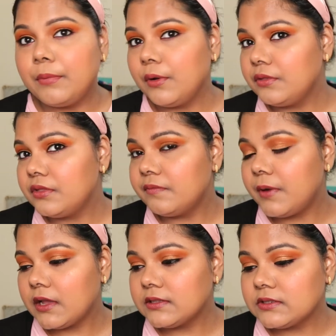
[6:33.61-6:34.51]
Both the
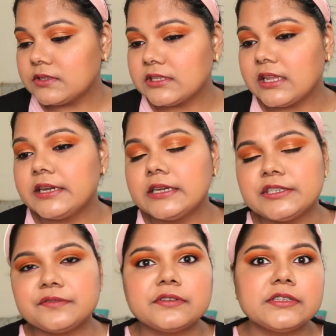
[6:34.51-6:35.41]
bronzers are a
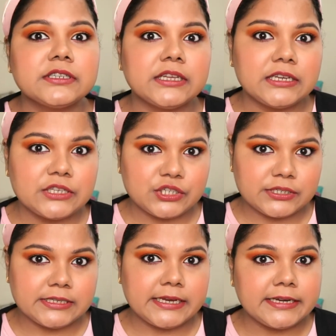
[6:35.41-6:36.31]
little different in
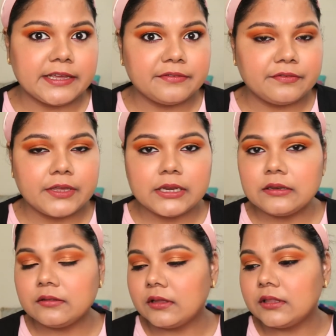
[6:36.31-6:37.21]
shade, I feel.
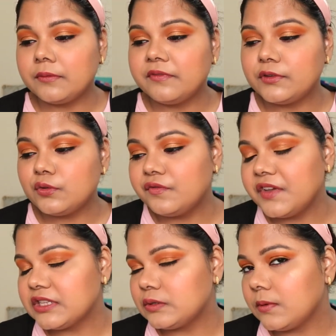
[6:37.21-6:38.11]
The Too
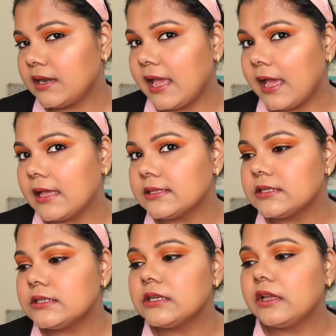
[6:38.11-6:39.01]
Faced one has
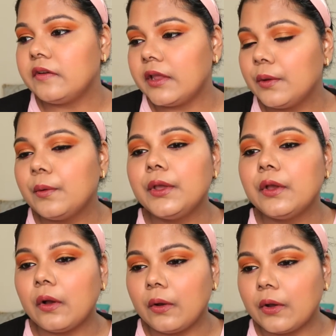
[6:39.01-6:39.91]
a little gray
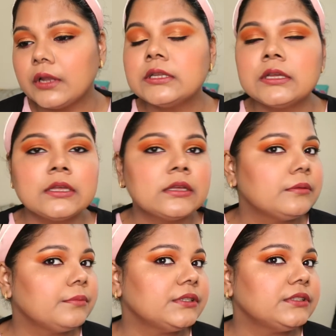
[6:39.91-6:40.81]
going on,
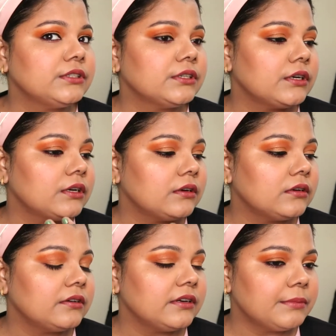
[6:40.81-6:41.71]
but
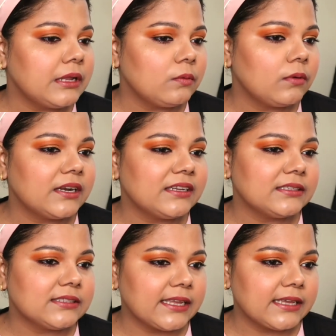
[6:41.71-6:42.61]
the Rimmel one
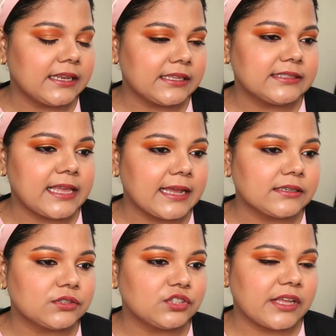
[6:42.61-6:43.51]
is like an
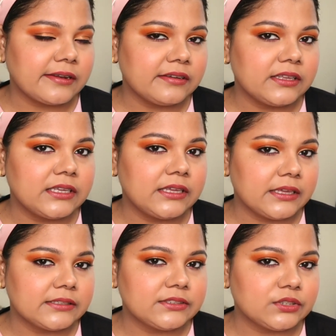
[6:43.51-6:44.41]
exact
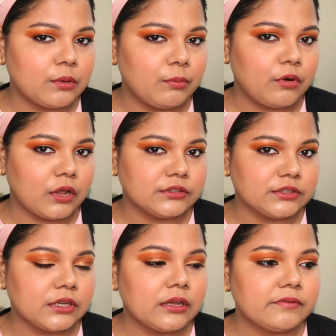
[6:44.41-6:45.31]
sun-kissed
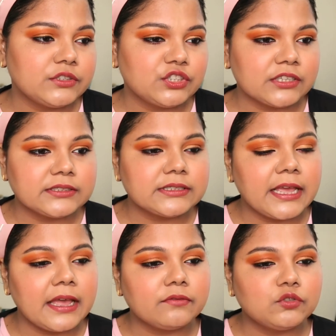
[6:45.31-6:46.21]
bronzer, which doesn't
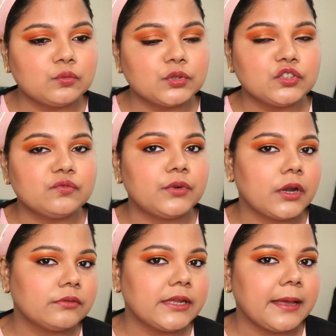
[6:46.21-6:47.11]
have too much of
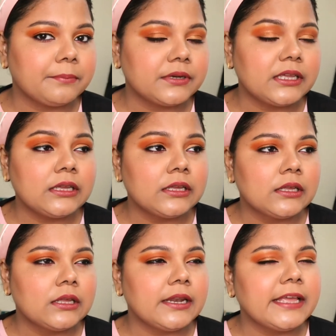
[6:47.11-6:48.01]
brown happening,
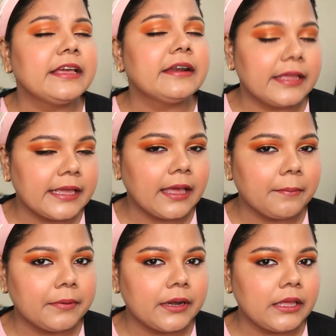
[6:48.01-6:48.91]
like gray
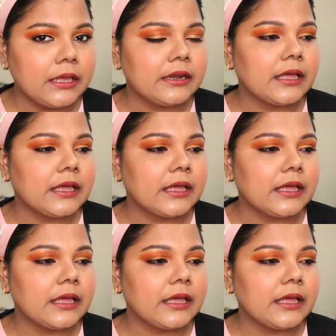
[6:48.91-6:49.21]
happening.